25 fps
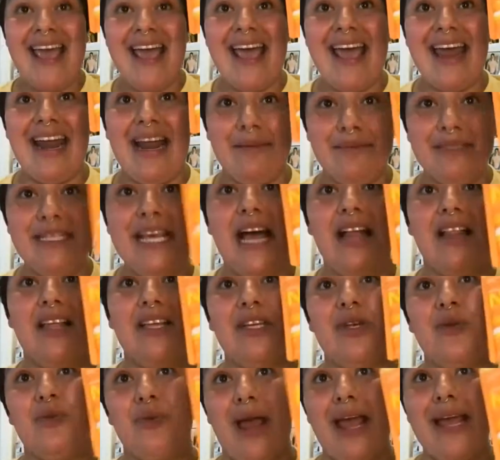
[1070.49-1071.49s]
And I'm
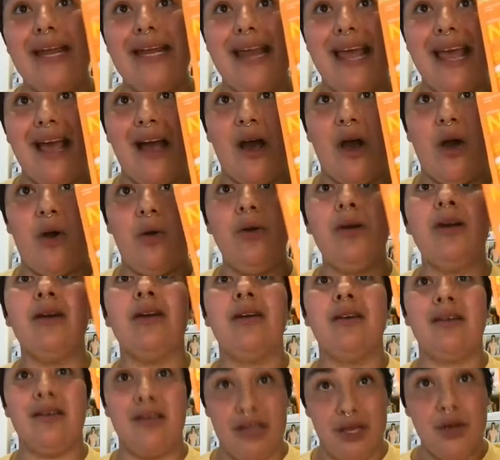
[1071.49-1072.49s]
telling you right now,
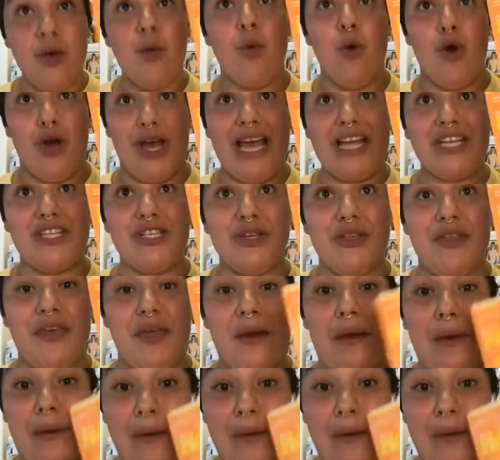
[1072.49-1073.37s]
we'll get you there,